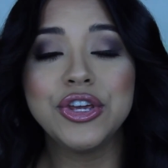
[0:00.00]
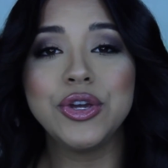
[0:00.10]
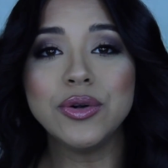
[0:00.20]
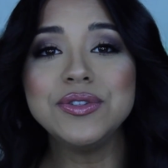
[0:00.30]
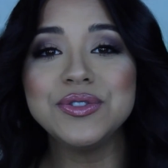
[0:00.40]

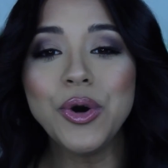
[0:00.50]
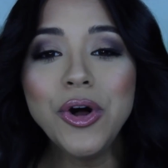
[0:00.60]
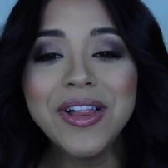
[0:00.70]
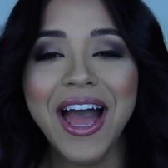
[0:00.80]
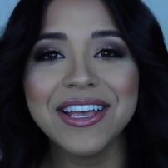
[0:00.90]
your
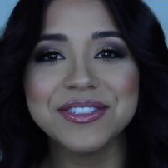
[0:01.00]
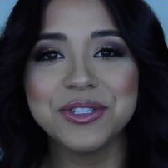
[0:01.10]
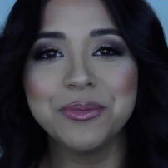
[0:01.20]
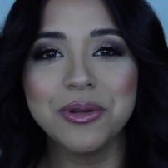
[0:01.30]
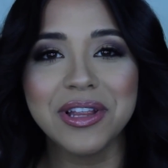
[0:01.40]
soul has
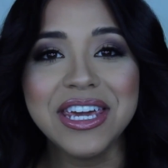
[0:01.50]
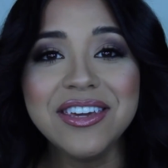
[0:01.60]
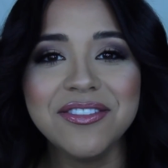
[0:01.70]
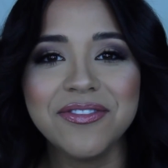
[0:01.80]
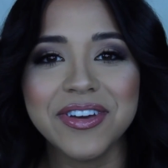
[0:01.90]
to believe